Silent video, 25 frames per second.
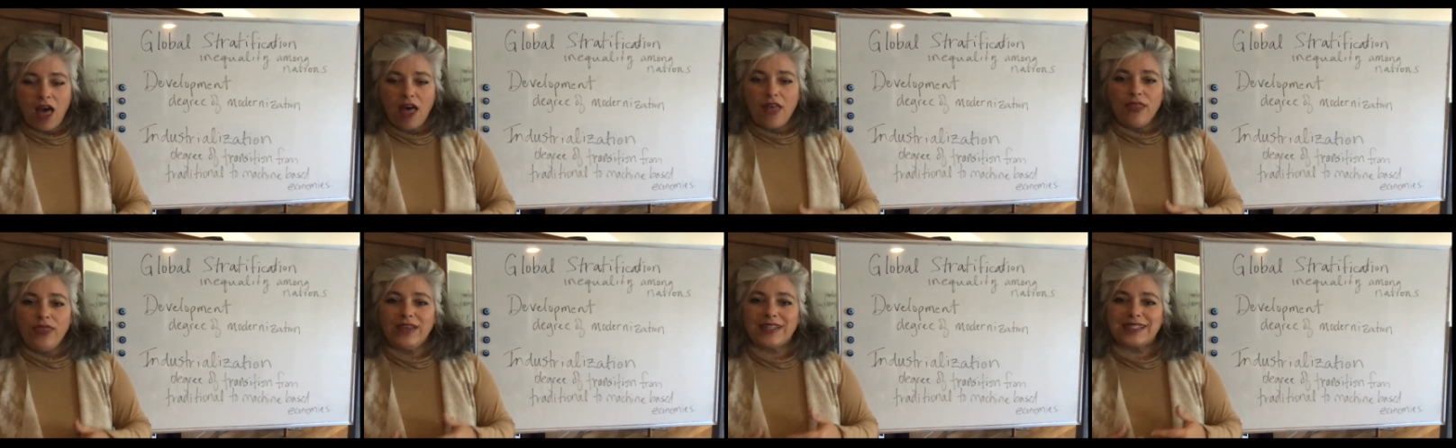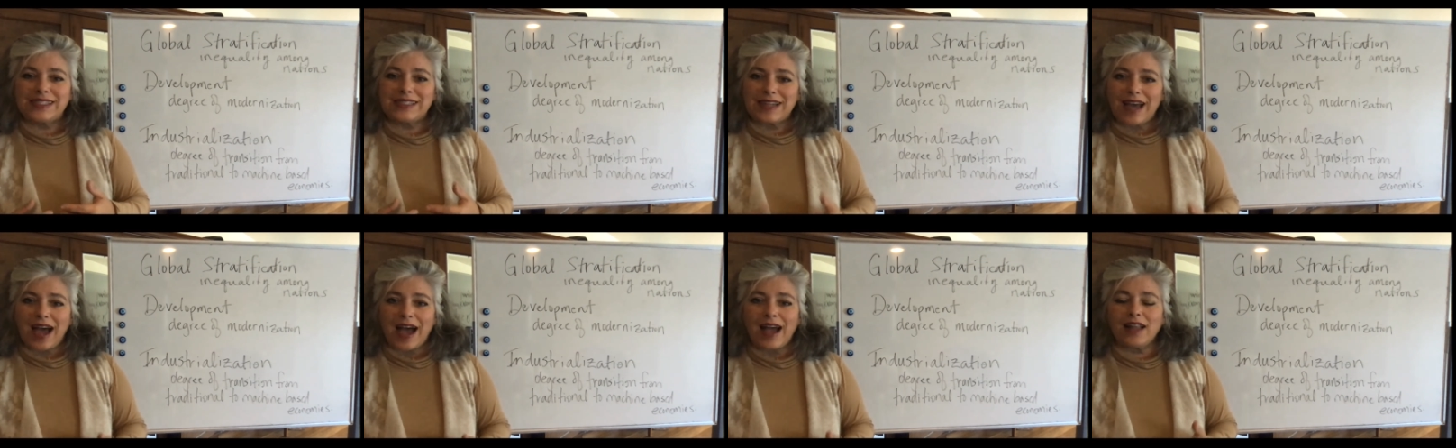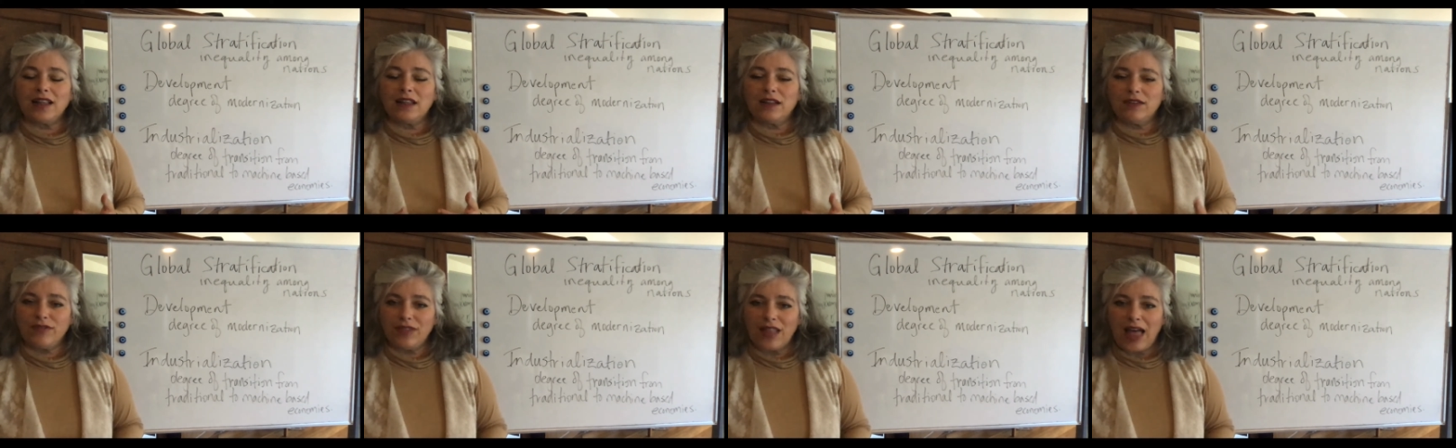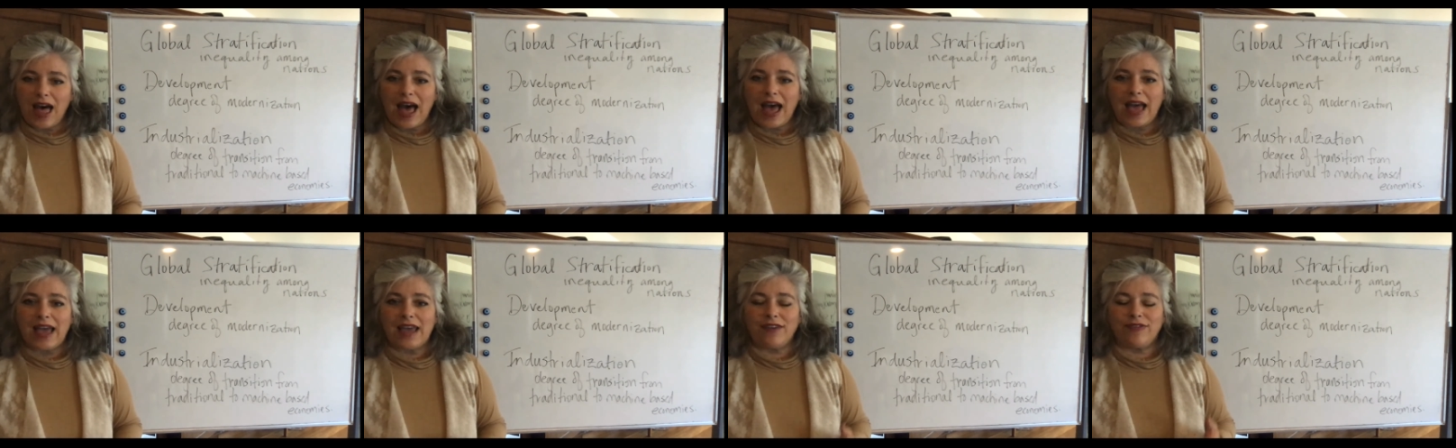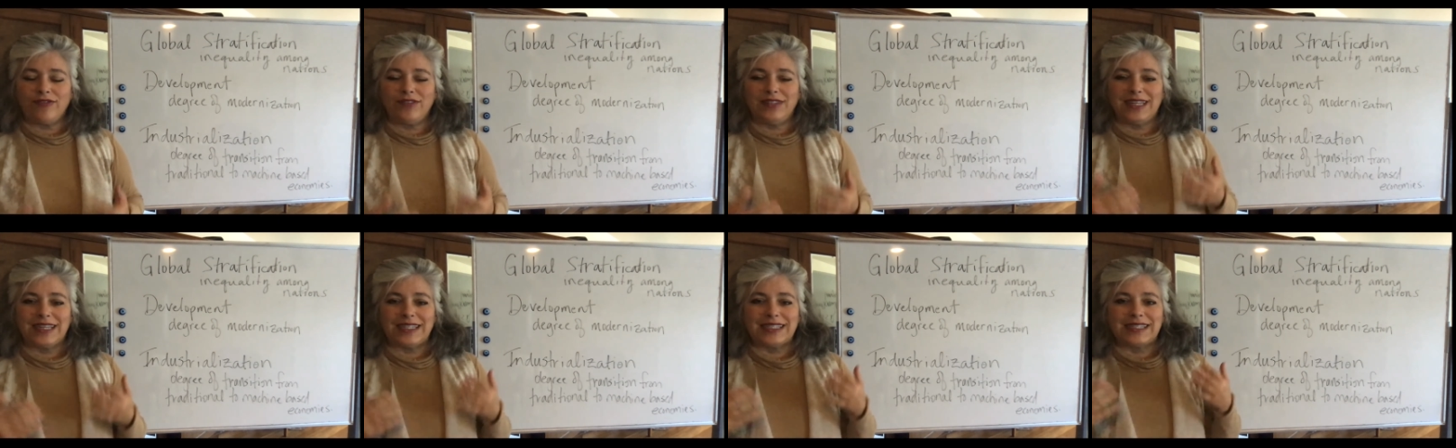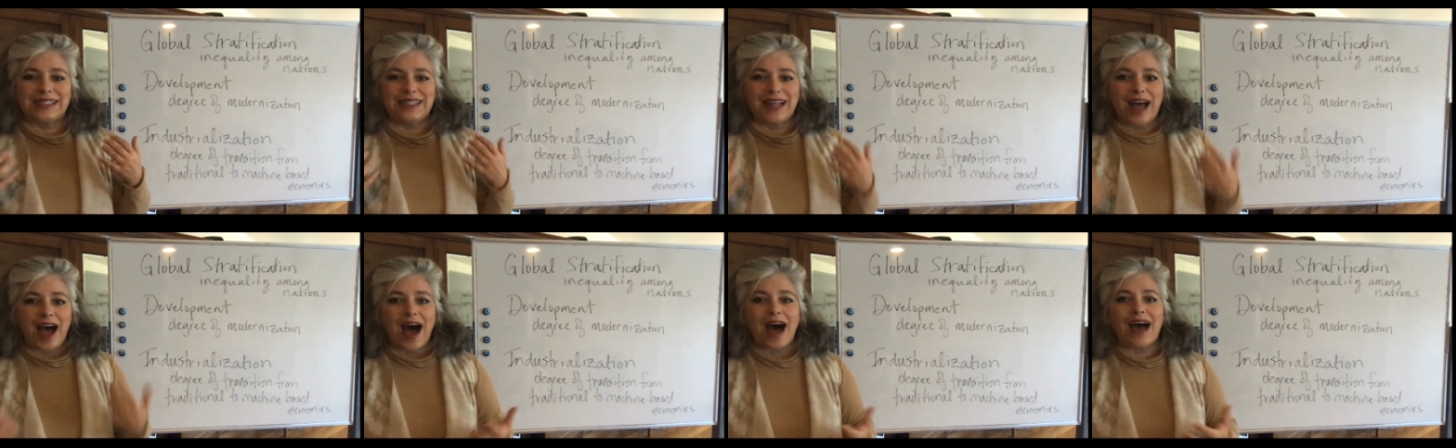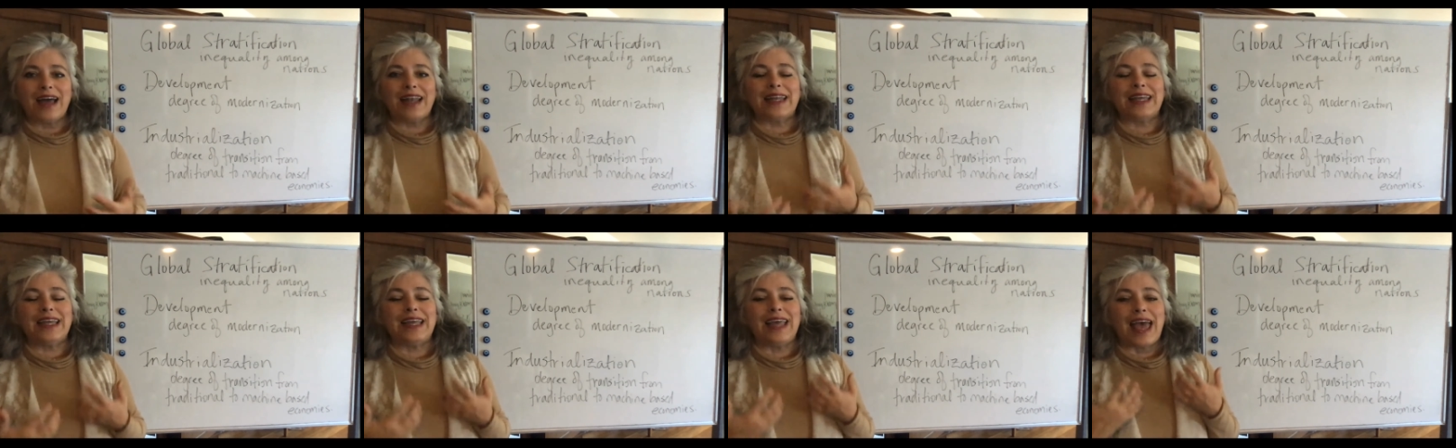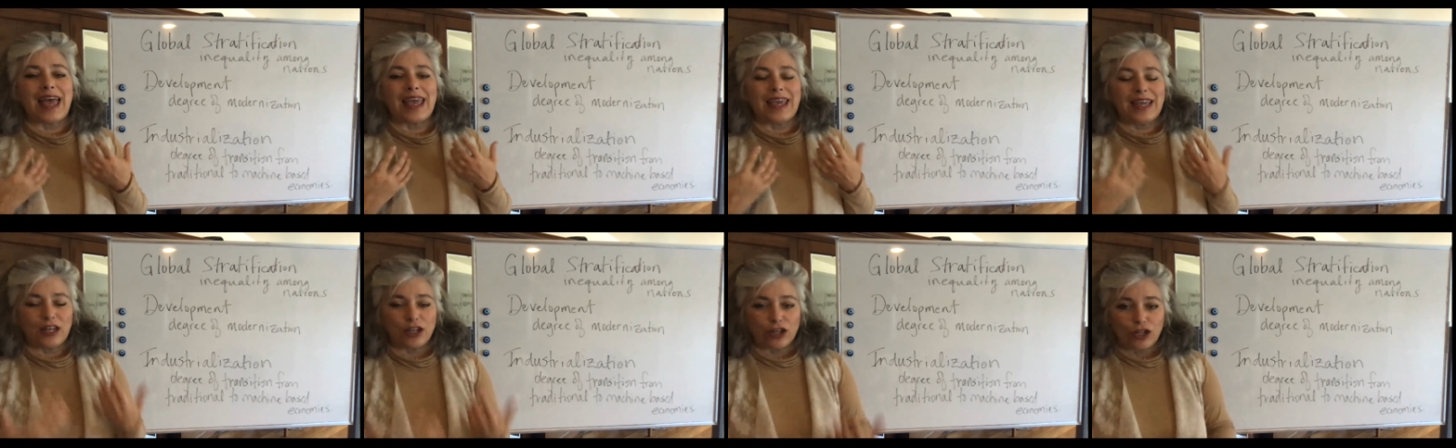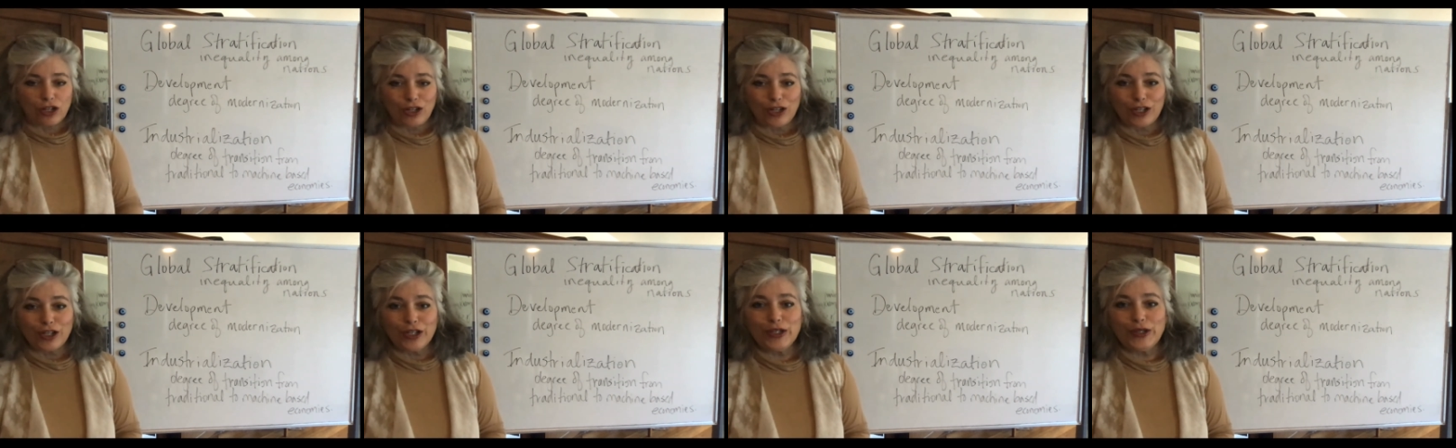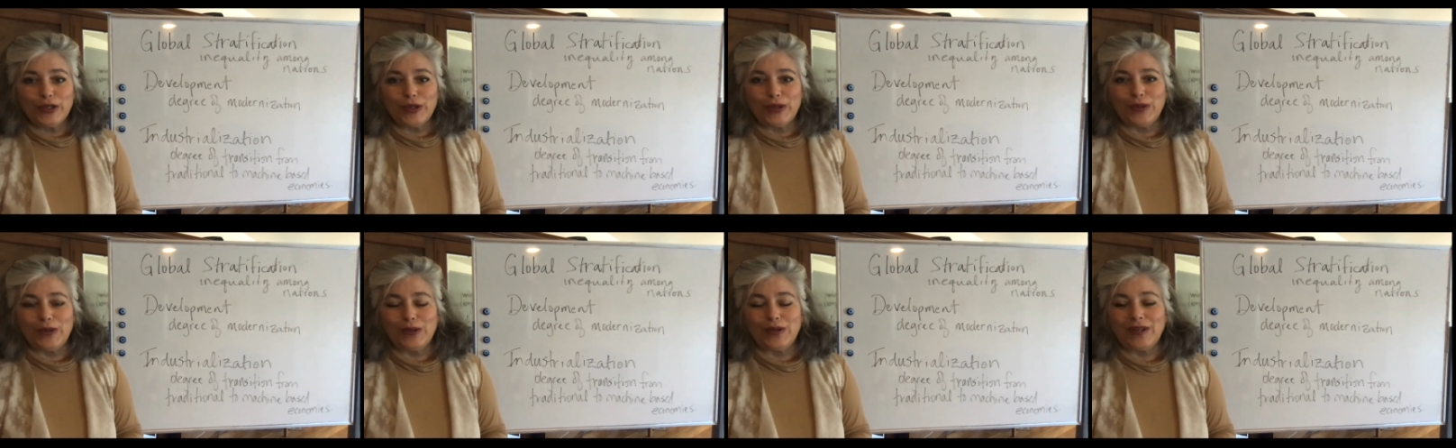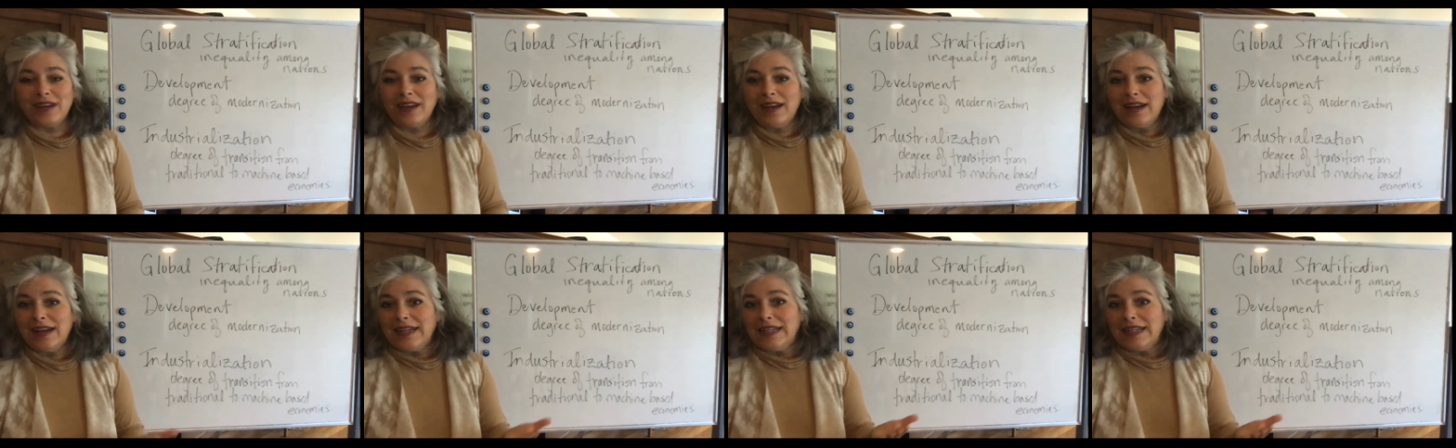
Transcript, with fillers: the style of life does not include